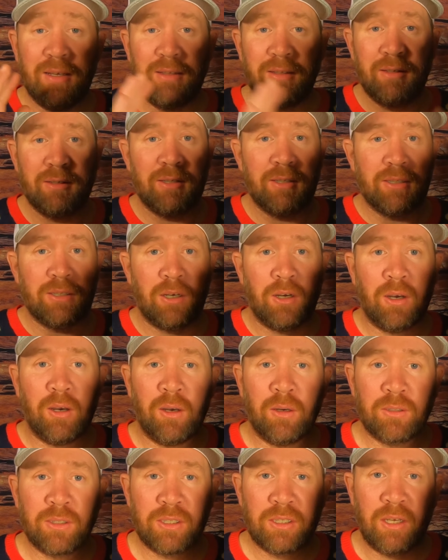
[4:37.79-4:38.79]
This is
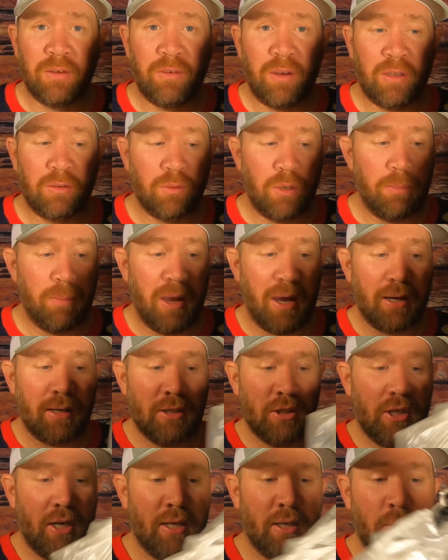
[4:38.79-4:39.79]
all stuff I'd
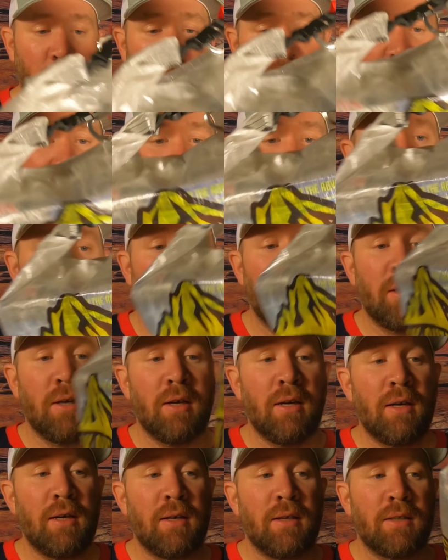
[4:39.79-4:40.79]
repackage anyways, but
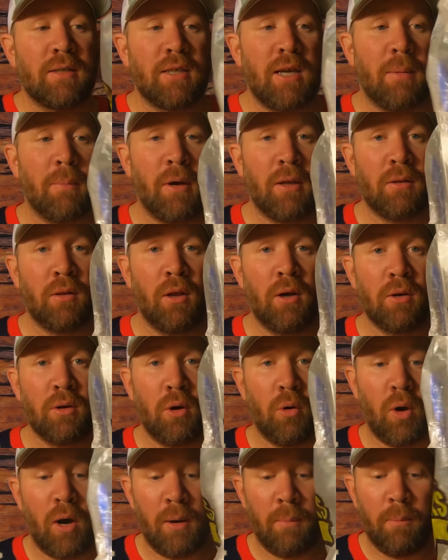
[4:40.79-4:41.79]
it's got my
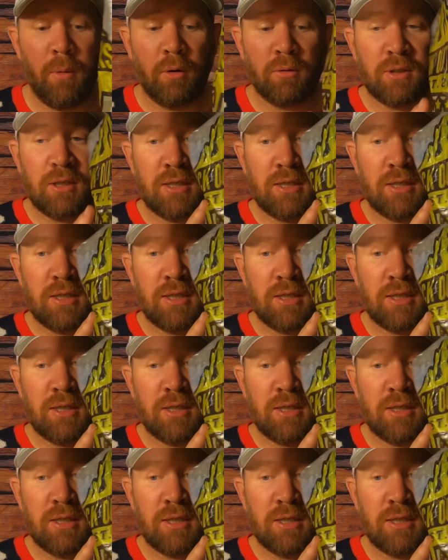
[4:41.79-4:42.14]
logo on both